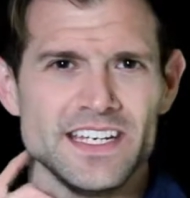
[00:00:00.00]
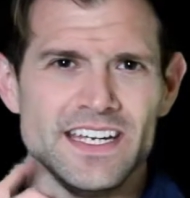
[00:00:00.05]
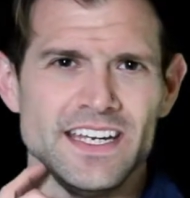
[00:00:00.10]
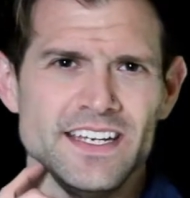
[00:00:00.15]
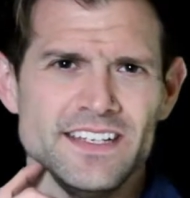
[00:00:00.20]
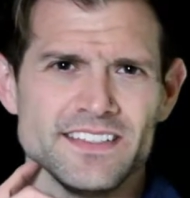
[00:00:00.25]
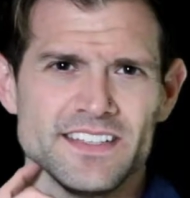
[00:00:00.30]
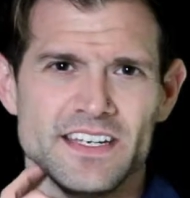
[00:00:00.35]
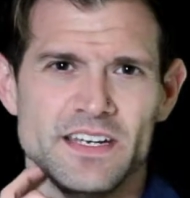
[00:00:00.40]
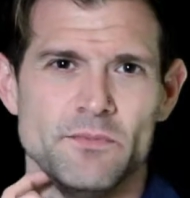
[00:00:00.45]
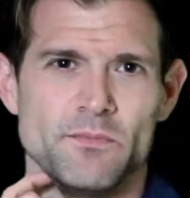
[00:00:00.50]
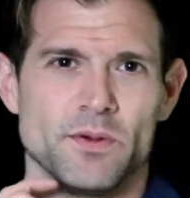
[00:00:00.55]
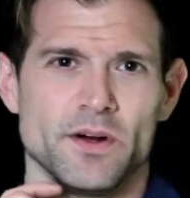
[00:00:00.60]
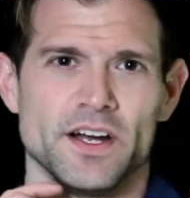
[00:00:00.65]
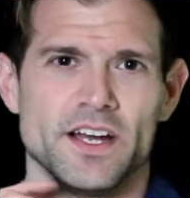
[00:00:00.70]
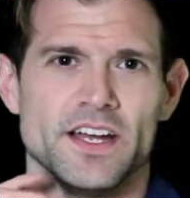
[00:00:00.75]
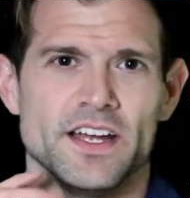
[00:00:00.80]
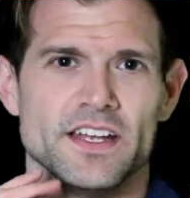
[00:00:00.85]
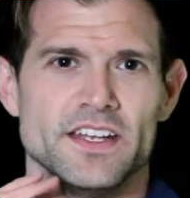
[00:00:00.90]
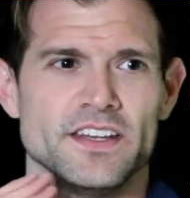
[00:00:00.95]
easy,
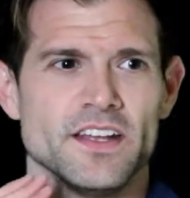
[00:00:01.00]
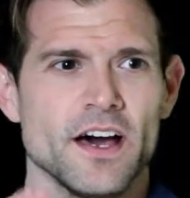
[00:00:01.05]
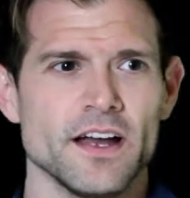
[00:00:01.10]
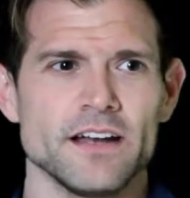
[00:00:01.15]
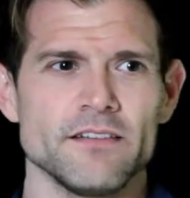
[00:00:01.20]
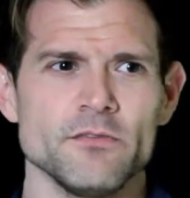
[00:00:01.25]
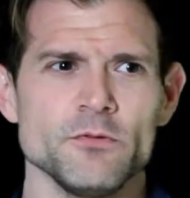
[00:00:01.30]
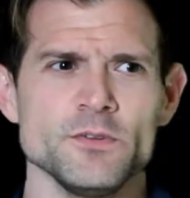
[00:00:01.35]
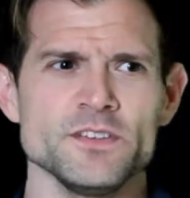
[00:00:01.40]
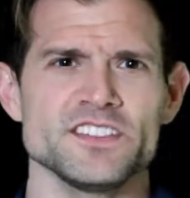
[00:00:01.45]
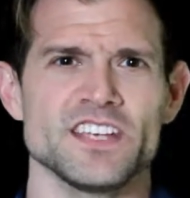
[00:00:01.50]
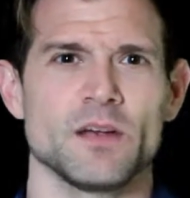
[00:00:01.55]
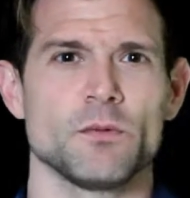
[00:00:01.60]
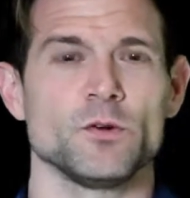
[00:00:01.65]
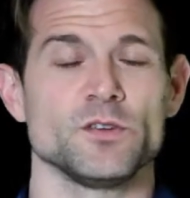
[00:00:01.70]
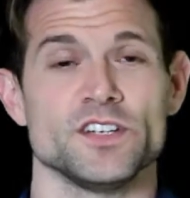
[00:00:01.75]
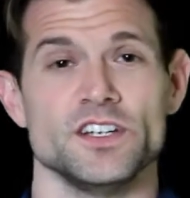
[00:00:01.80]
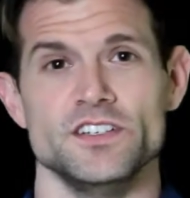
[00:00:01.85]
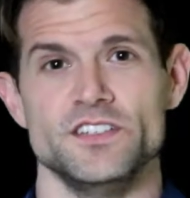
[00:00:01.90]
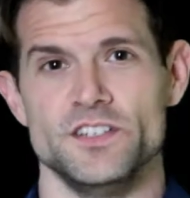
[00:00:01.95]
but not everyone's
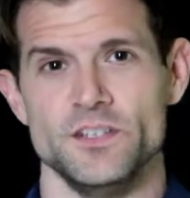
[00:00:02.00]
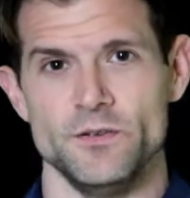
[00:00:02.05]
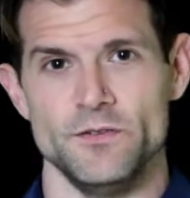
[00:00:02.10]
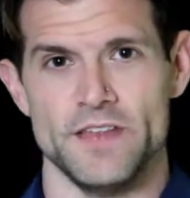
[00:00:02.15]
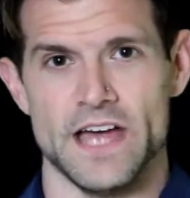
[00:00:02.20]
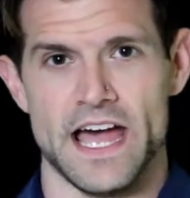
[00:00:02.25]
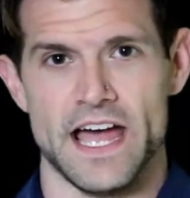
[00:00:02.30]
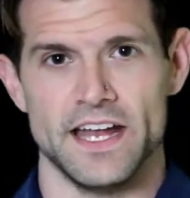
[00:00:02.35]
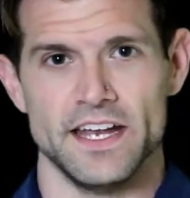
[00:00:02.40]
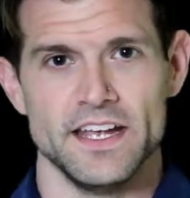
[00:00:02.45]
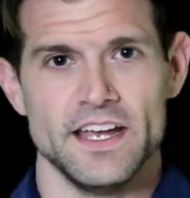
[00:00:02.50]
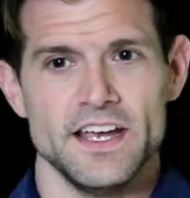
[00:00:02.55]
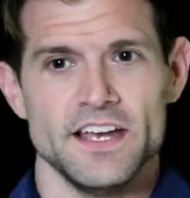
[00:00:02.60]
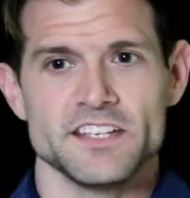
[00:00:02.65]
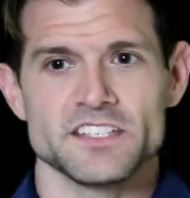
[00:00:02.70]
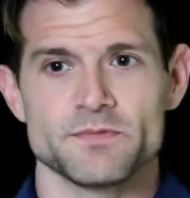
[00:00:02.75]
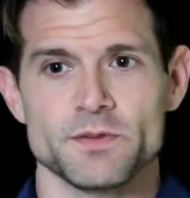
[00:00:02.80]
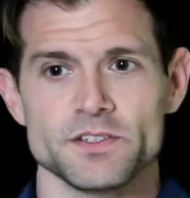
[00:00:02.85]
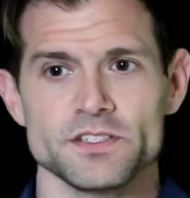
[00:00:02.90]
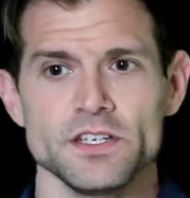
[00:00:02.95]
able to do that,
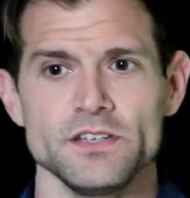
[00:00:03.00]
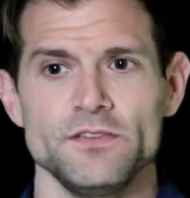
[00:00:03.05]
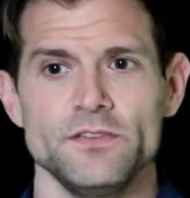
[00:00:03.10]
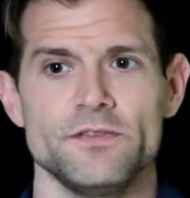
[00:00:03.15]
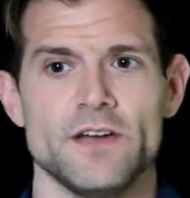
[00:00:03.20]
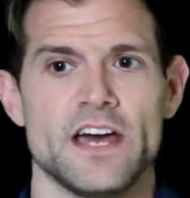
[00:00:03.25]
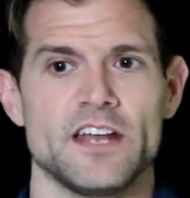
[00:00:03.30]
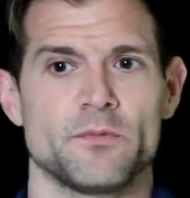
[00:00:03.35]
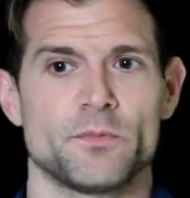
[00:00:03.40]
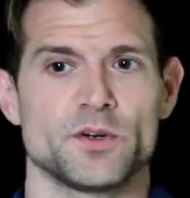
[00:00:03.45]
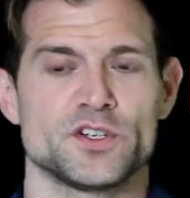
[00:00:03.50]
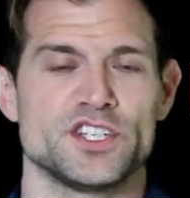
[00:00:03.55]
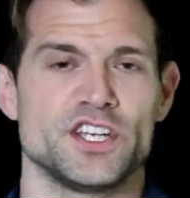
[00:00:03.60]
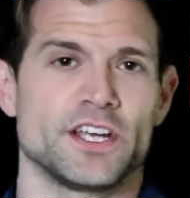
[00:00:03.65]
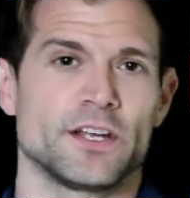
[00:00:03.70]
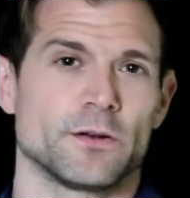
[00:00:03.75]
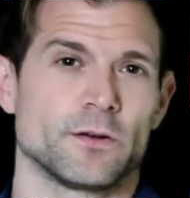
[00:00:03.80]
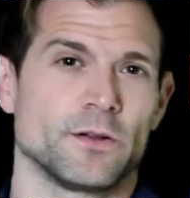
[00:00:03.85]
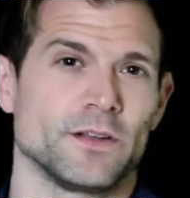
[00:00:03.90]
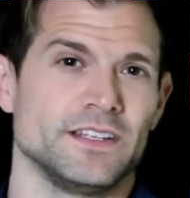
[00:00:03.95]
especially if you've had a
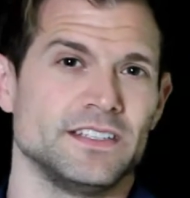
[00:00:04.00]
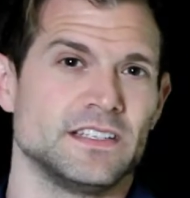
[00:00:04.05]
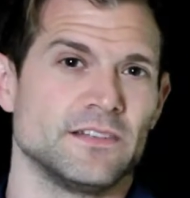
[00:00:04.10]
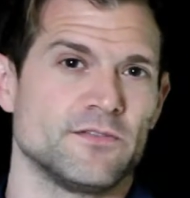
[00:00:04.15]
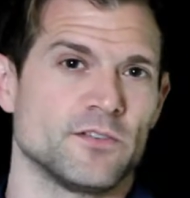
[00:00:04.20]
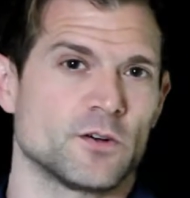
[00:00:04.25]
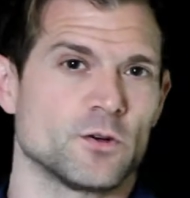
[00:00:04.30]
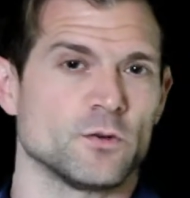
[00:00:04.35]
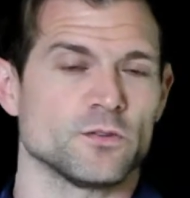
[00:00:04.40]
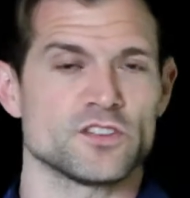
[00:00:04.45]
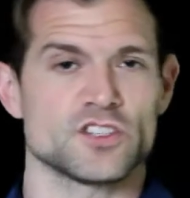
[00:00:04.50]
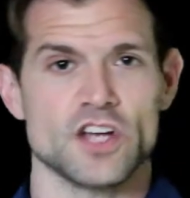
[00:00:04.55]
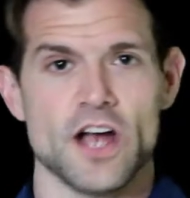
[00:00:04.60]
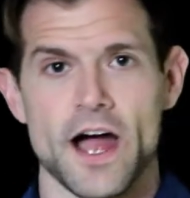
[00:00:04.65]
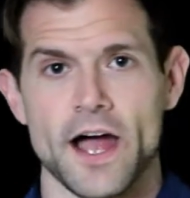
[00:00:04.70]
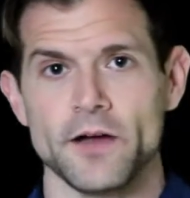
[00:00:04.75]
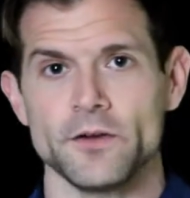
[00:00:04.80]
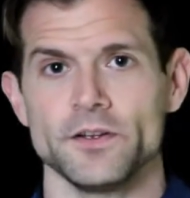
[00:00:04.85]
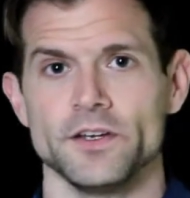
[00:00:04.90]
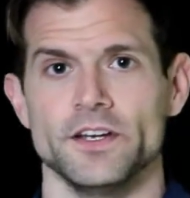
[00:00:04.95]
particularly difficult
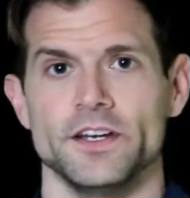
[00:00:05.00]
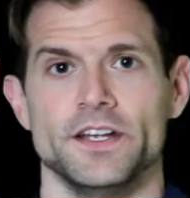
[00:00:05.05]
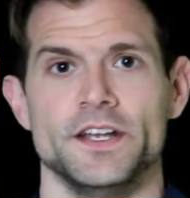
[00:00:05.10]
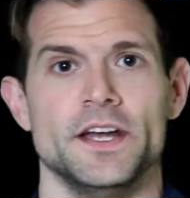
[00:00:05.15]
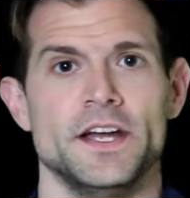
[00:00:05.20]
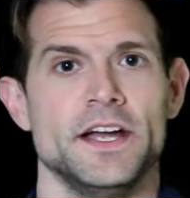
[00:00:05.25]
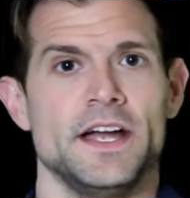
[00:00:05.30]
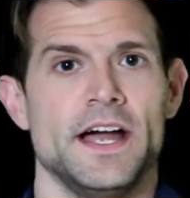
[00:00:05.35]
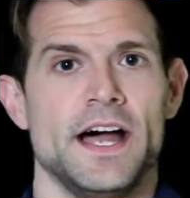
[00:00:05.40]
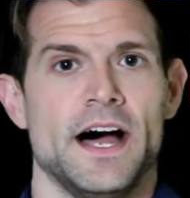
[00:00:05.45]
childhood.